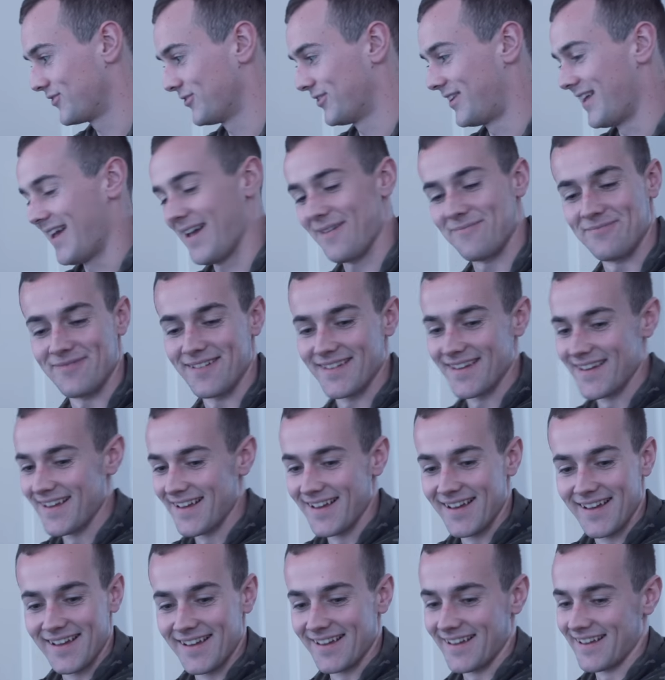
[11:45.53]
Dude,
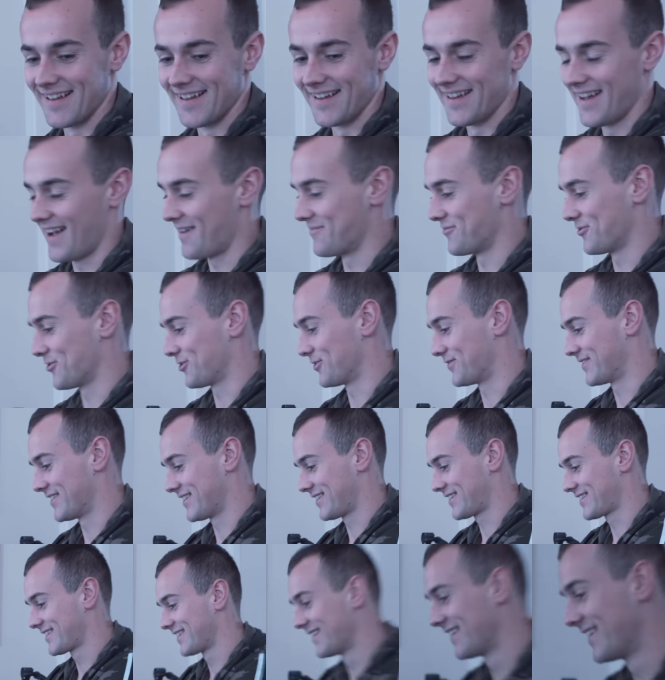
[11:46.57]
I'm
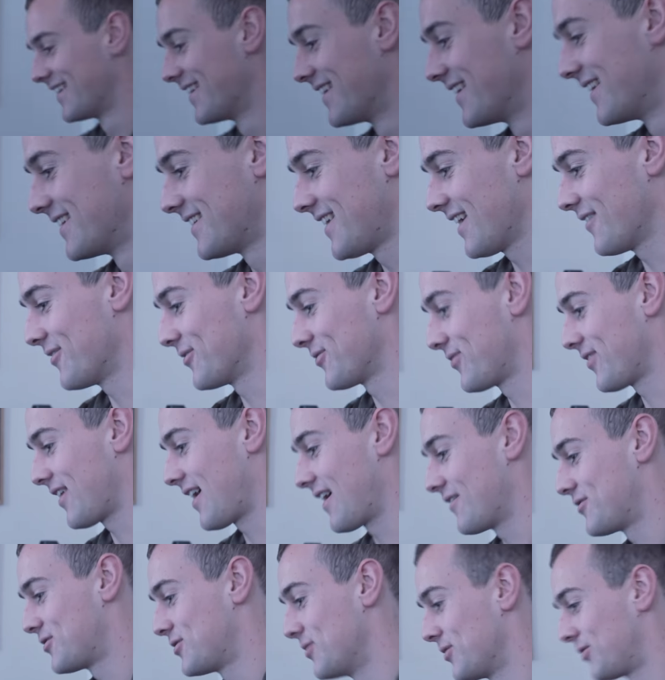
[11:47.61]
nervous. seven
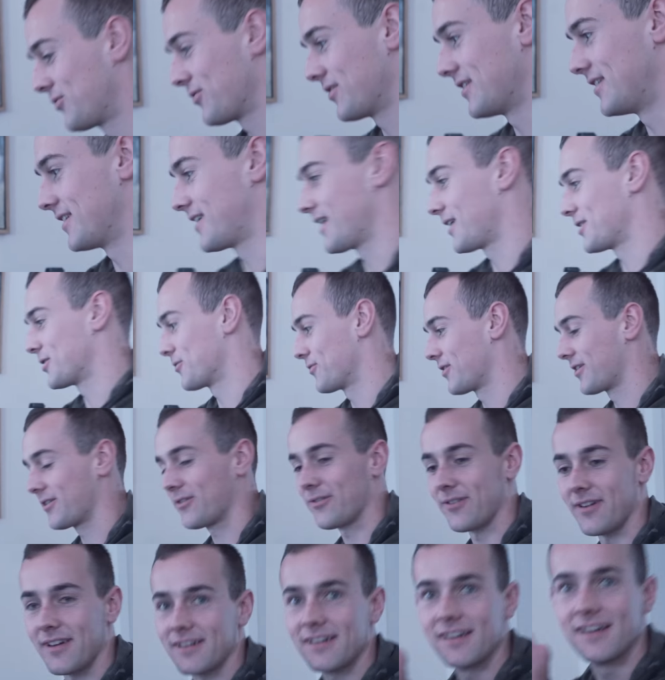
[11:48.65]
five two three, you got your
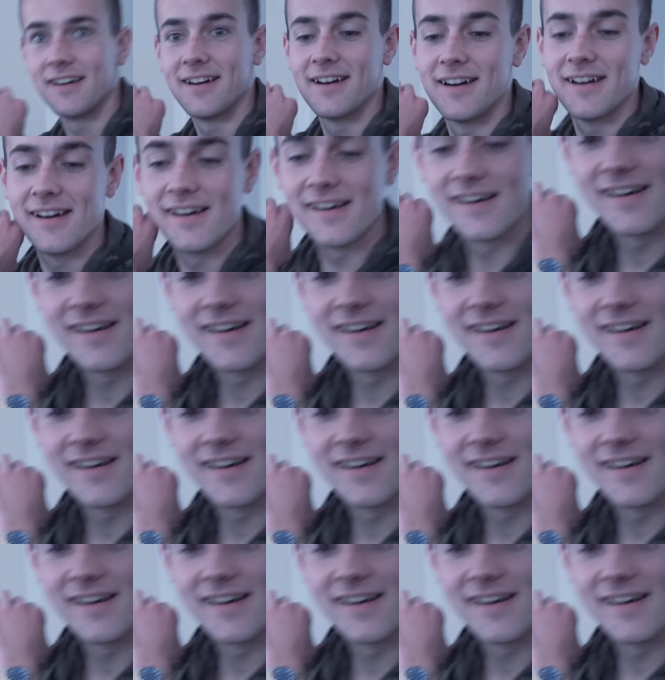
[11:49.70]
ringer on?